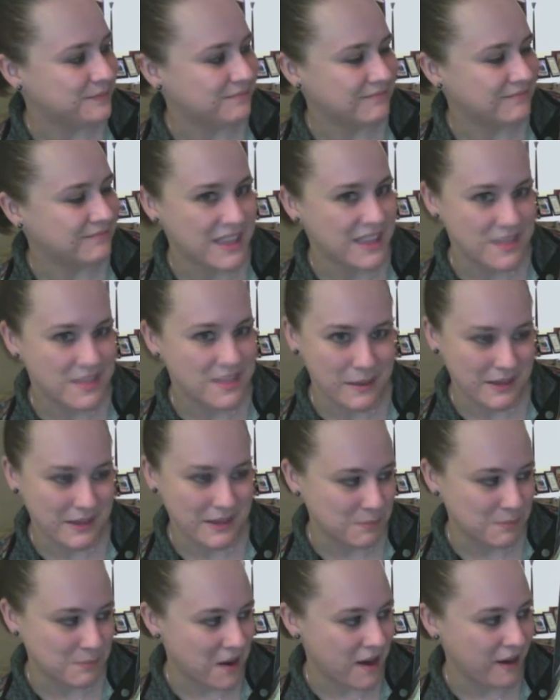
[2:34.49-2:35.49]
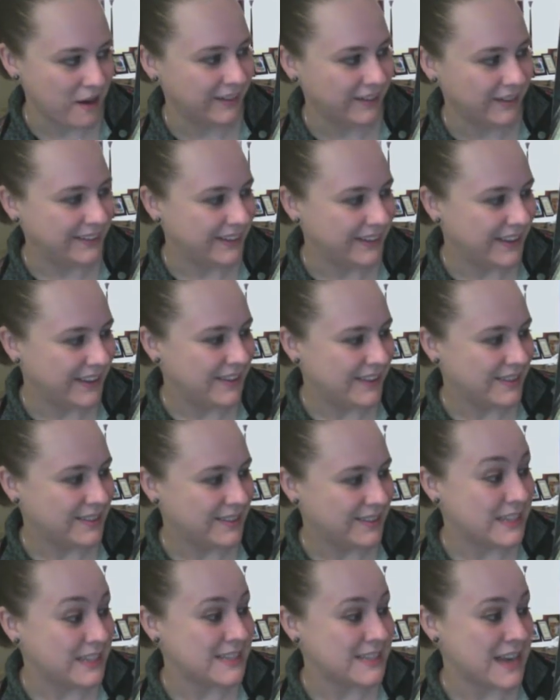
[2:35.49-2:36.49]
And the best part?
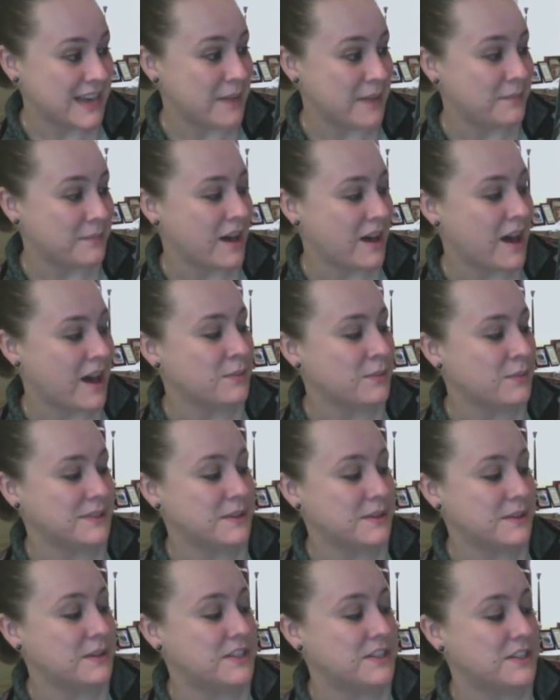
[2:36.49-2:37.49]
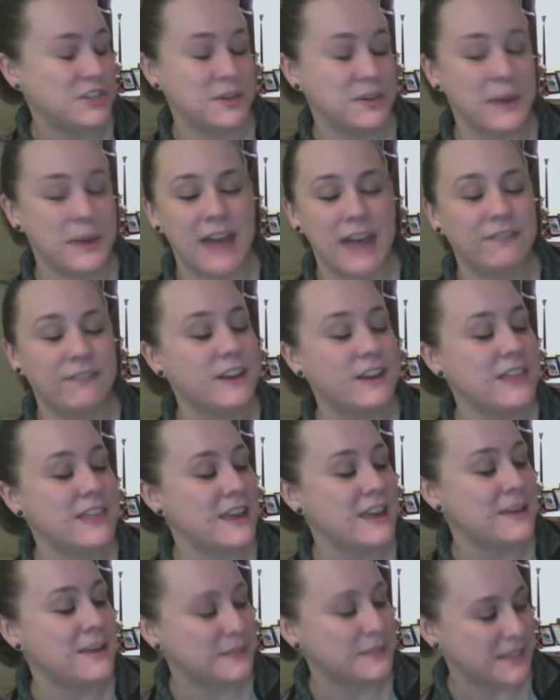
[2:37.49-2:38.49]
This time, God was going to do
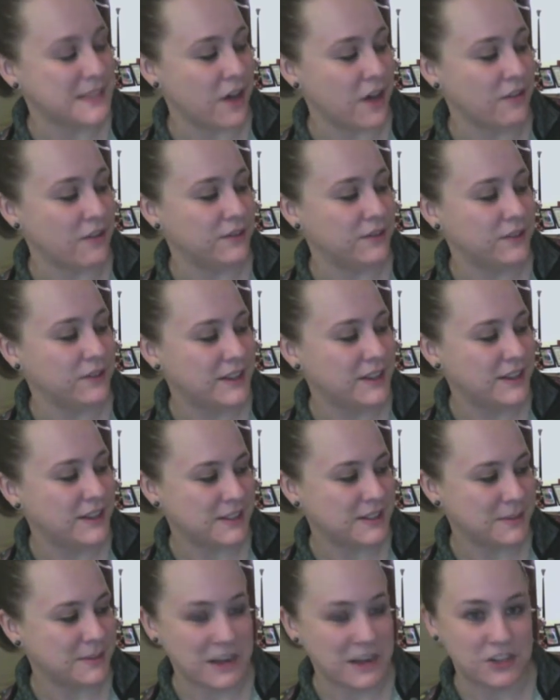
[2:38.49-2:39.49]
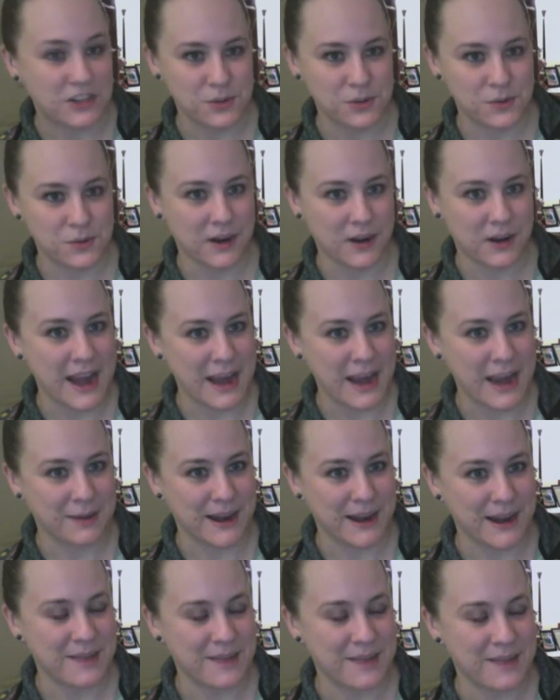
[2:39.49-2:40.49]
everything himself to make sure
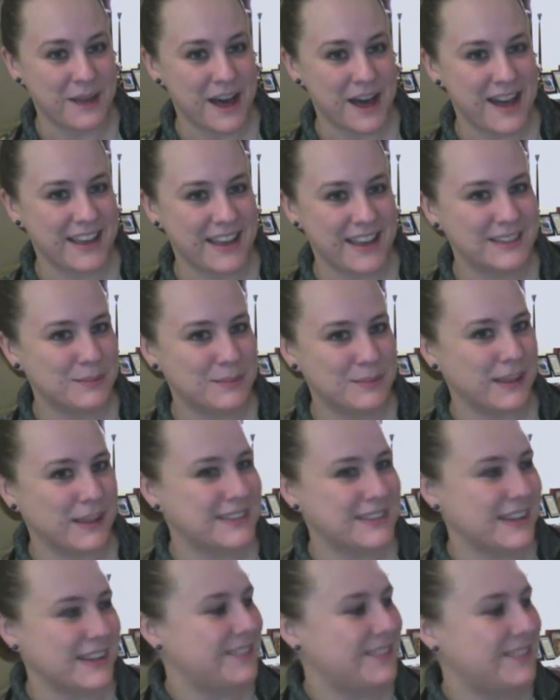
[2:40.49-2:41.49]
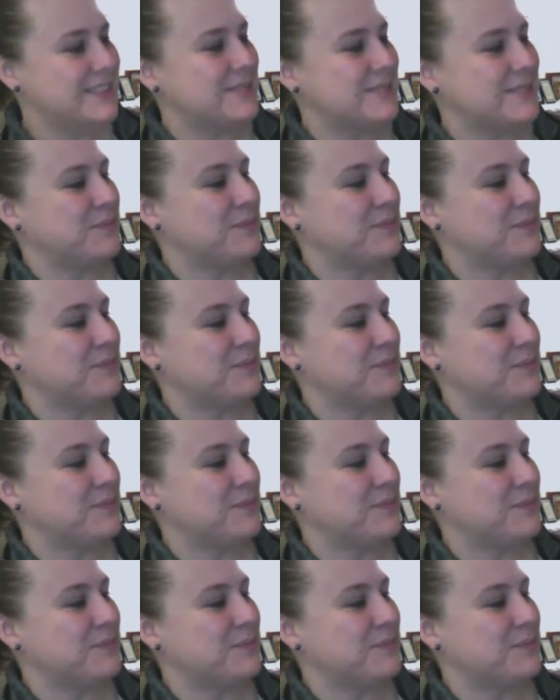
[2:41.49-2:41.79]
Abraham got his blessings.